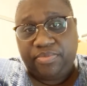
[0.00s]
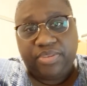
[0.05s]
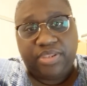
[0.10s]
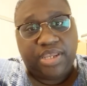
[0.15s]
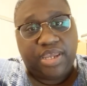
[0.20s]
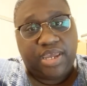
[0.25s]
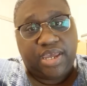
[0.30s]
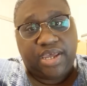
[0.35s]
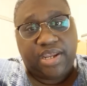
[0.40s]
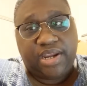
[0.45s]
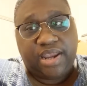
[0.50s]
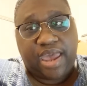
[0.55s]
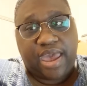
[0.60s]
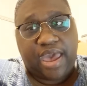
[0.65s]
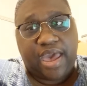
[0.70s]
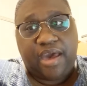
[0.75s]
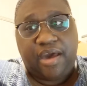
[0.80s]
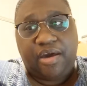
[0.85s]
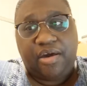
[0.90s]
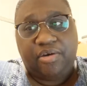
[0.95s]
then
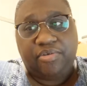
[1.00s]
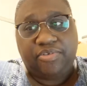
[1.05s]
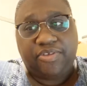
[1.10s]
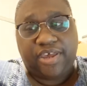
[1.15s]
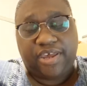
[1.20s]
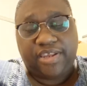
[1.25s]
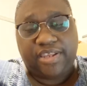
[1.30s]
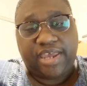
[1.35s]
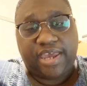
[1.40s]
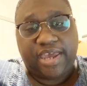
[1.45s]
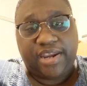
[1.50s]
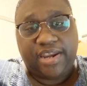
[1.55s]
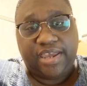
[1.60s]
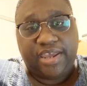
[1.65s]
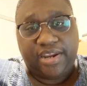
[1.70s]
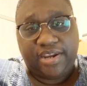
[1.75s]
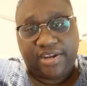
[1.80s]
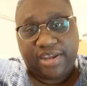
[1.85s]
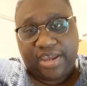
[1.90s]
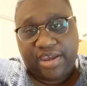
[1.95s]
I'll take that
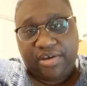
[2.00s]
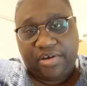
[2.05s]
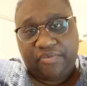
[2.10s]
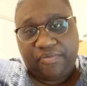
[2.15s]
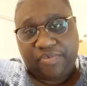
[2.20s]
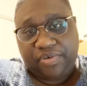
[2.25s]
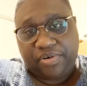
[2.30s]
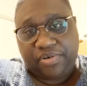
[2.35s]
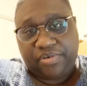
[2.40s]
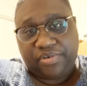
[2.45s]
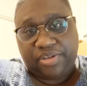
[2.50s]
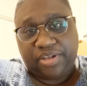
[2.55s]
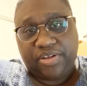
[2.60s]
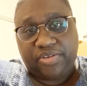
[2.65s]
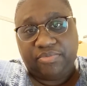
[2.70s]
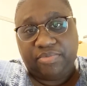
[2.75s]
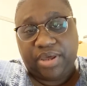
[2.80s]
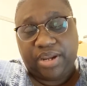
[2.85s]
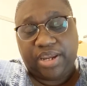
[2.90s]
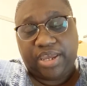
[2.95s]
any day over
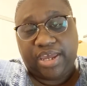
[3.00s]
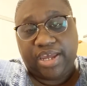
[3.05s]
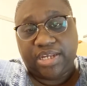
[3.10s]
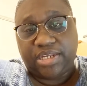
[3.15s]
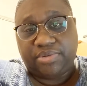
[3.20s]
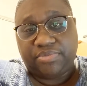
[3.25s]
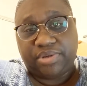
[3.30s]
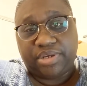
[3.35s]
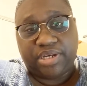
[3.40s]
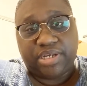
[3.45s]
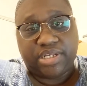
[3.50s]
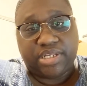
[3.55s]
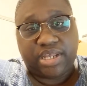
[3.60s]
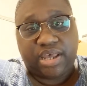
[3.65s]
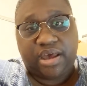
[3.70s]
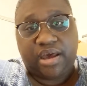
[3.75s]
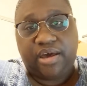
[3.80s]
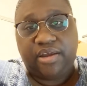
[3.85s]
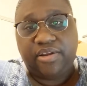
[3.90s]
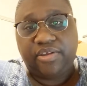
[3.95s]
this medication, because
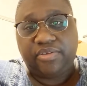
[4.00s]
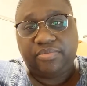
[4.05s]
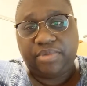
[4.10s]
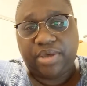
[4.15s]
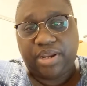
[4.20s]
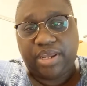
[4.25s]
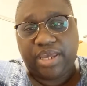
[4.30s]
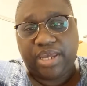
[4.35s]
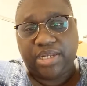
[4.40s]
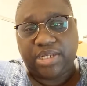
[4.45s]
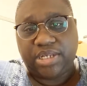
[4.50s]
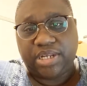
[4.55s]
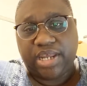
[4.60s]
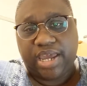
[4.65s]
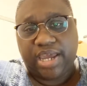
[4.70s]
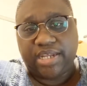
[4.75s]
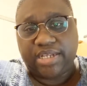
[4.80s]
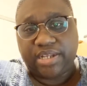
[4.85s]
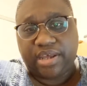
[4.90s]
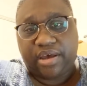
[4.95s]
all this medication
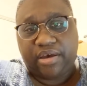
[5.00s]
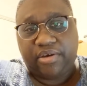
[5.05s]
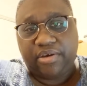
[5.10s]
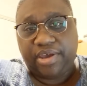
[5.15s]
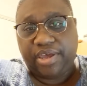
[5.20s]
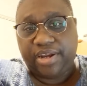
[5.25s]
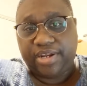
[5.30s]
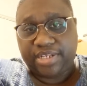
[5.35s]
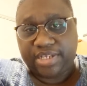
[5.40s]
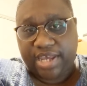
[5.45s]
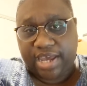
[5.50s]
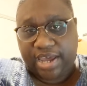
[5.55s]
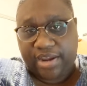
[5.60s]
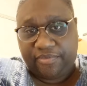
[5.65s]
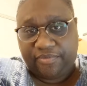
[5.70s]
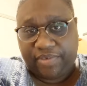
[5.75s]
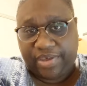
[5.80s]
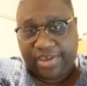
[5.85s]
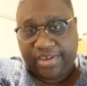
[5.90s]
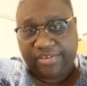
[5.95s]
has all kind of
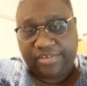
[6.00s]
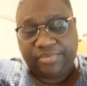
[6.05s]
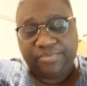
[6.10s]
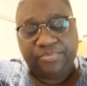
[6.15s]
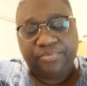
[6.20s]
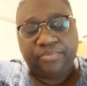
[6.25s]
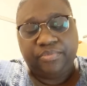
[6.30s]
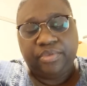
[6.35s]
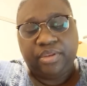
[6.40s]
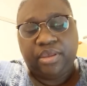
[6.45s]
side effects.